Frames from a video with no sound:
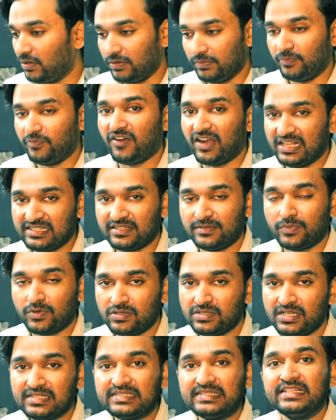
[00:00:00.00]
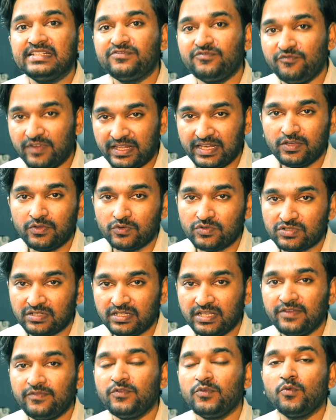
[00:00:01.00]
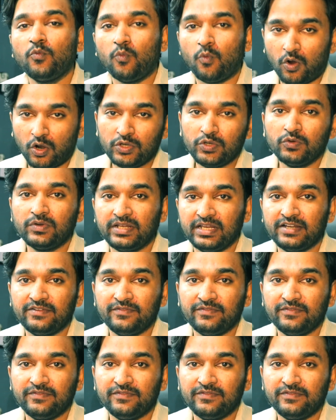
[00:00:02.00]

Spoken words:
files and projects, is very crucial if you want to create